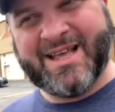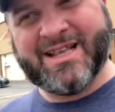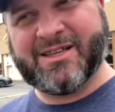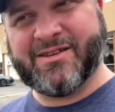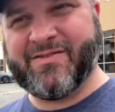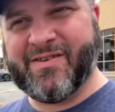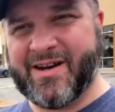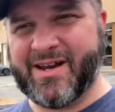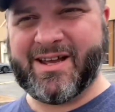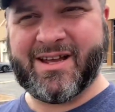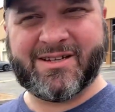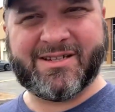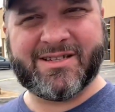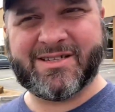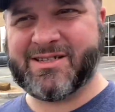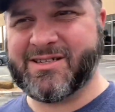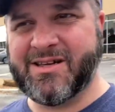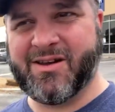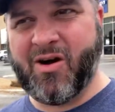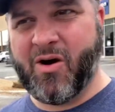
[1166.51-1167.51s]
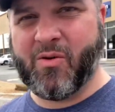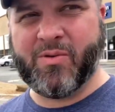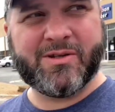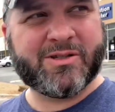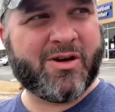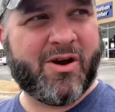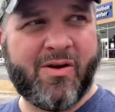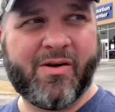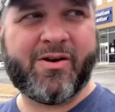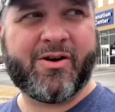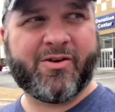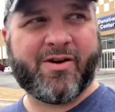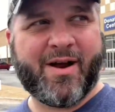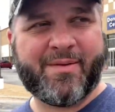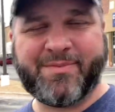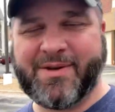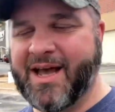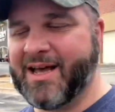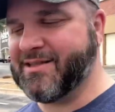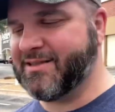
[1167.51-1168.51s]
It's funny, I just always call it
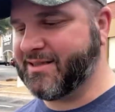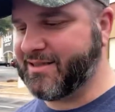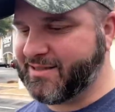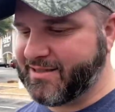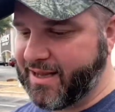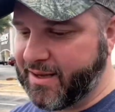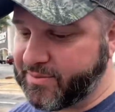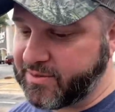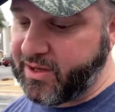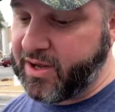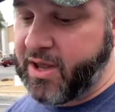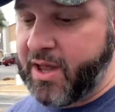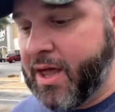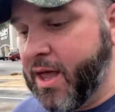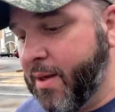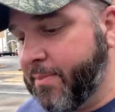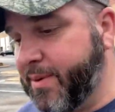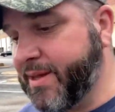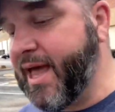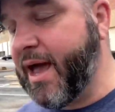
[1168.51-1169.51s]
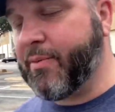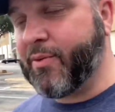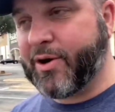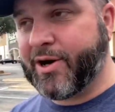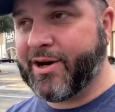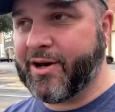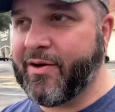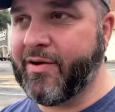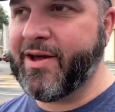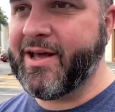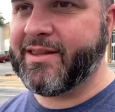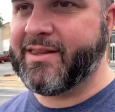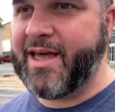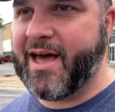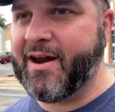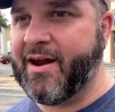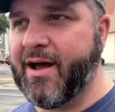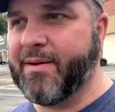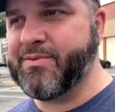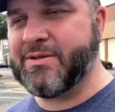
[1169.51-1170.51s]
Craptastic Sam's. So, but yeah, we're gonna go hit
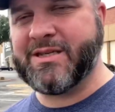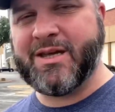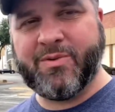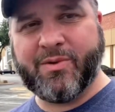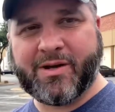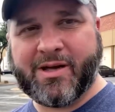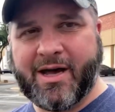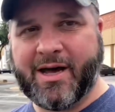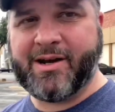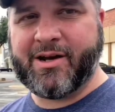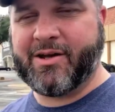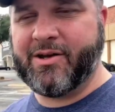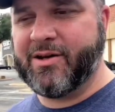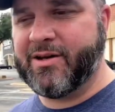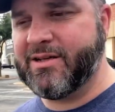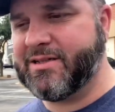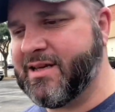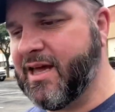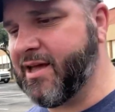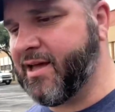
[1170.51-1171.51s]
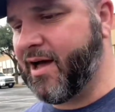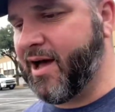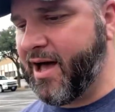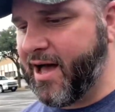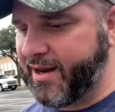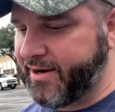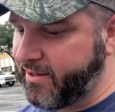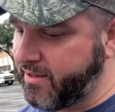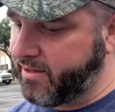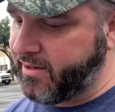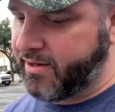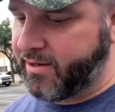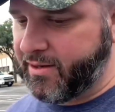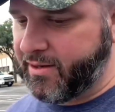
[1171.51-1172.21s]
that up, see what kind of goodies they got, and